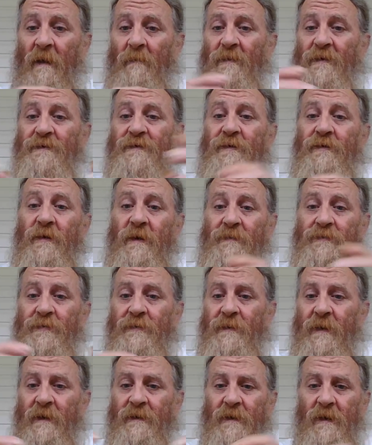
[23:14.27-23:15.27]
how much
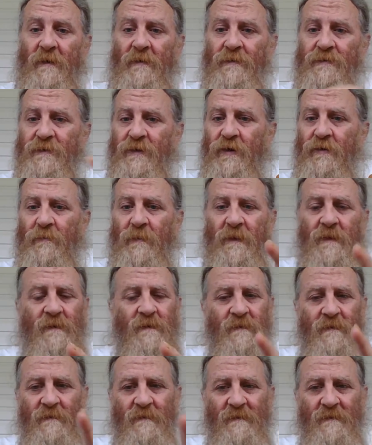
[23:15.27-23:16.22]
scripture they know, excuse me,